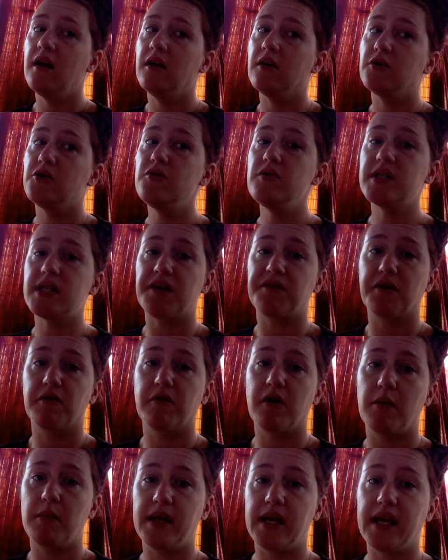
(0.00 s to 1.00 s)
do suffer
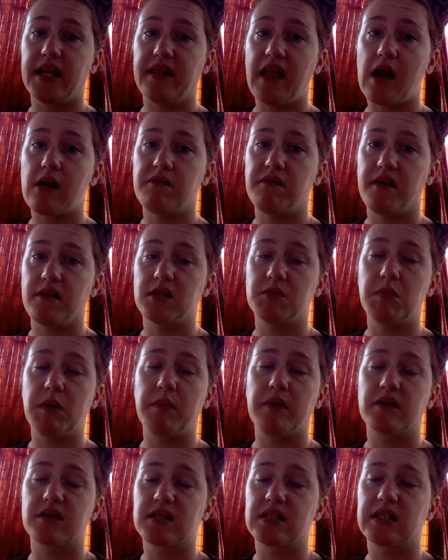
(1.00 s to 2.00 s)
from it, and that affects me
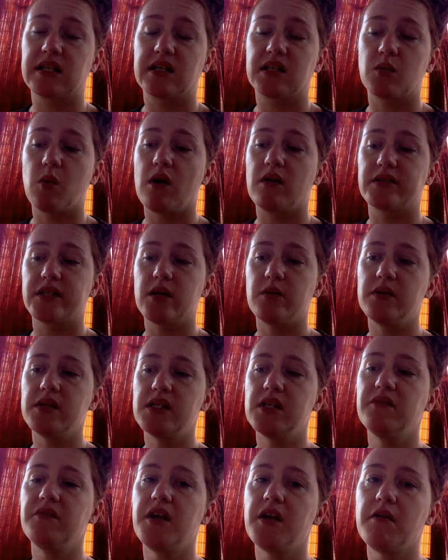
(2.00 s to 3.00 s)
personally as well. So it's
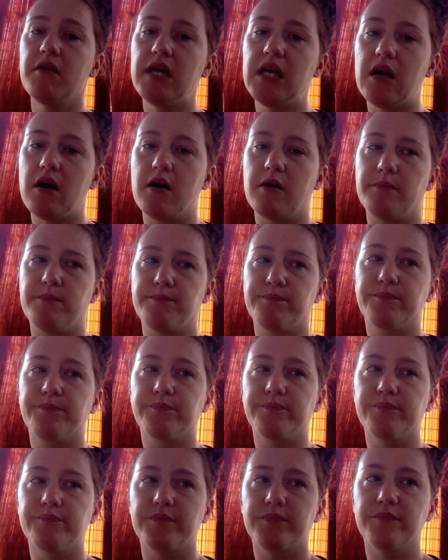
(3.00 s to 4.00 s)
a very um,
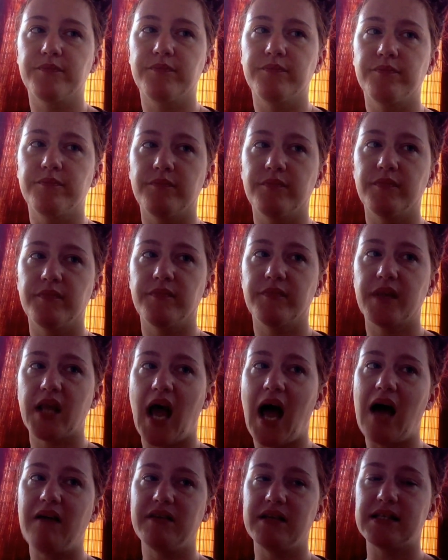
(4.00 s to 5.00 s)

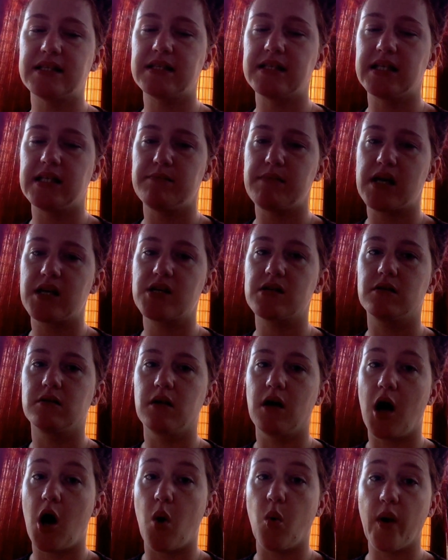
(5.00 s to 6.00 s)
obviously mental
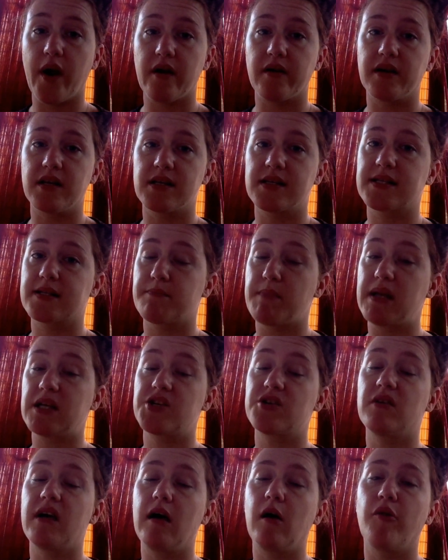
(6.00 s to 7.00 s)
awareness,
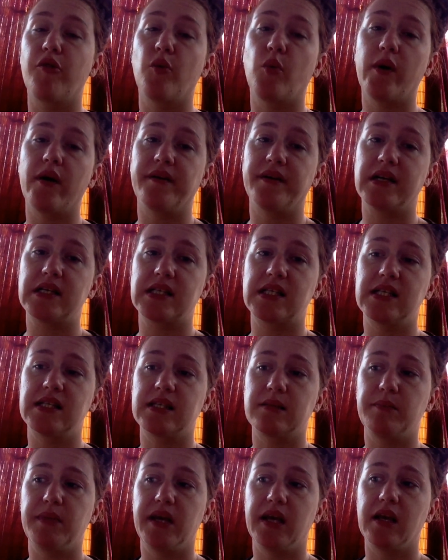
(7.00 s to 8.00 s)
mental health awareness is a
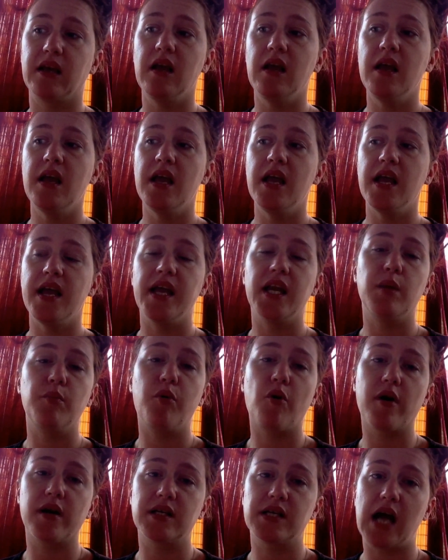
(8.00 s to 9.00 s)
big and
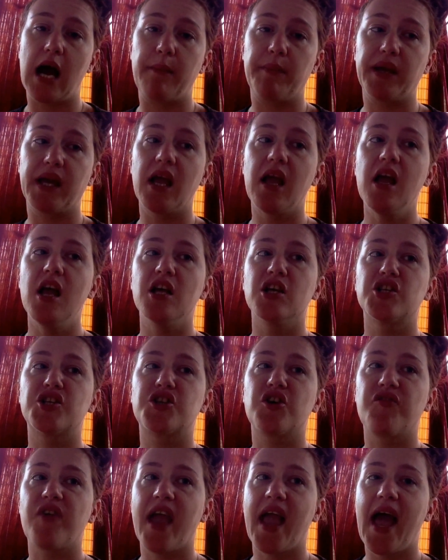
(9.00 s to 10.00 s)
important topic.
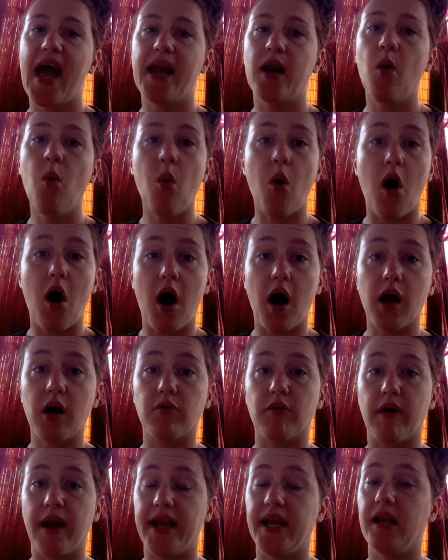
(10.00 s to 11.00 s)
So they had a walk,
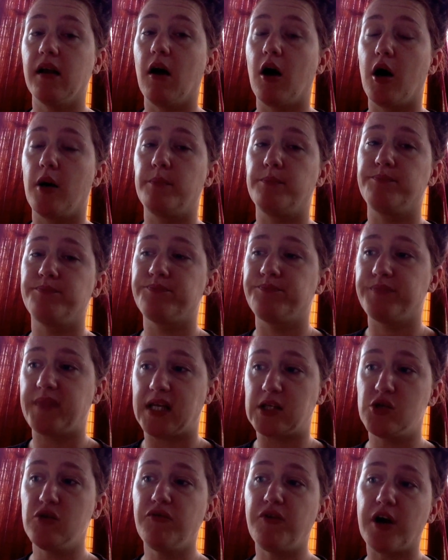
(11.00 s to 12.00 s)
right, um, not
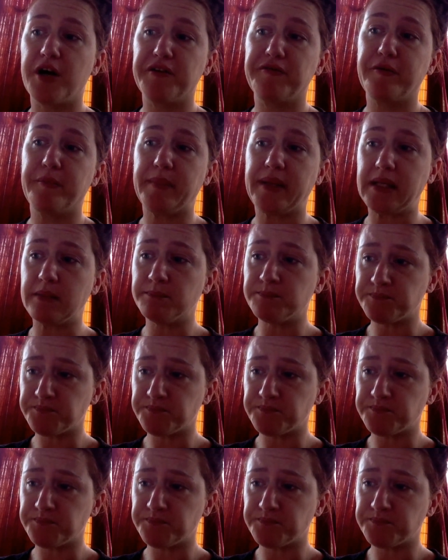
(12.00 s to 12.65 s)
too far from me,